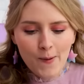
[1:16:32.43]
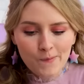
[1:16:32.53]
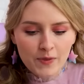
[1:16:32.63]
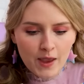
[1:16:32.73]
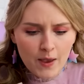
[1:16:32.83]
hidden
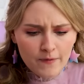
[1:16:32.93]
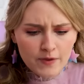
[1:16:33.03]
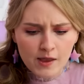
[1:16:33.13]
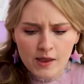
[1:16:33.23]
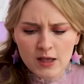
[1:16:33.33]
away.
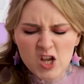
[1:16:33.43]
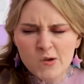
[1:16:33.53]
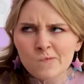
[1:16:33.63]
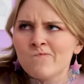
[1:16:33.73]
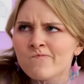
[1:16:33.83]

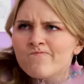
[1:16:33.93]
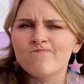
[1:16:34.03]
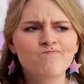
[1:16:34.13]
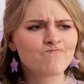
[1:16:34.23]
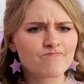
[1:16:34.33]
I'm
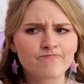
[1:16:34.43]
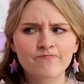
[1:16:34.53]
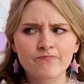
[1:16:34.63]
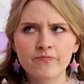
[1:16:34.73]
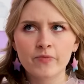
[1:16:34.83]
still
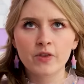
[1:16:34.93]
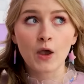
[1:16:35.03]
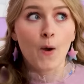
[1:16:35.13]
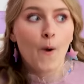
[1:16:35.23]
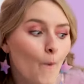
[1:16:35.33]
short. But
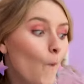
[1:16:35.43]
I have